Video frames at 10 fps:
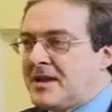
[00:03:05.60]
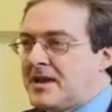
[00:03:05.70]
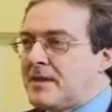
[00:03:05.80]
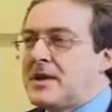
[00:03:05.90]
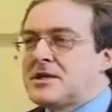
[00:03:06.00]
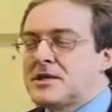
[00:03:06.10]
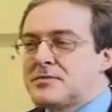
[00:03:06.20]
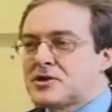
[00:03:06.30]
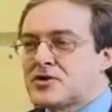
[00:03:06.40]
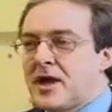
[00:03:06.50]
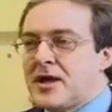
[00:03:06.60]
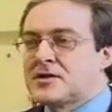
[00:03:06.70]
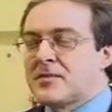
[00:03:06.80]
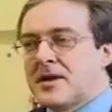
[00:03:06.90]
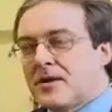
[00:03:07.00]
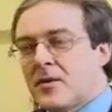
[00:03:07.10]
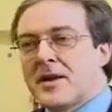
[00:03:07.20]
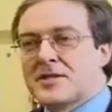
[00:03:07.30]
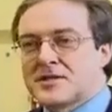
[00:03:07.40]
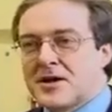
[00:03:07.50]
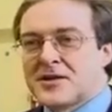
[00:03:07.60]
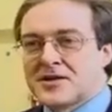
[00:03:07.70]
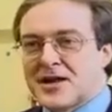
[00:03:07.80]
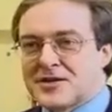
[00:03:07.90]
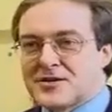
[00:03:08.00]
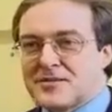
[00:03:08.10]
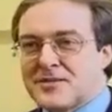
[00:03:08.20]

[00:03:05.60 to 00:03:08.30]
Yeah, it may seem strange. I'm getting quite excited actually,